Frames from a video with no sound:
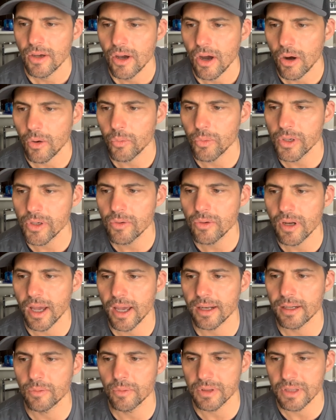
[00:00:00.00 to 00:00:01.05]
are
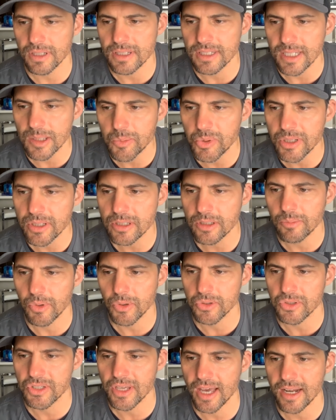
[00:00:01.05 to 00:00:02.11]
reunited with the deepest,
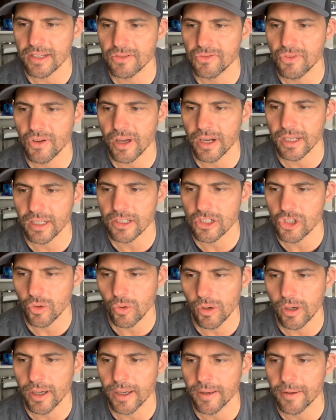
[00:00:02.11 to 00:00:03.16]
most satisfying joy.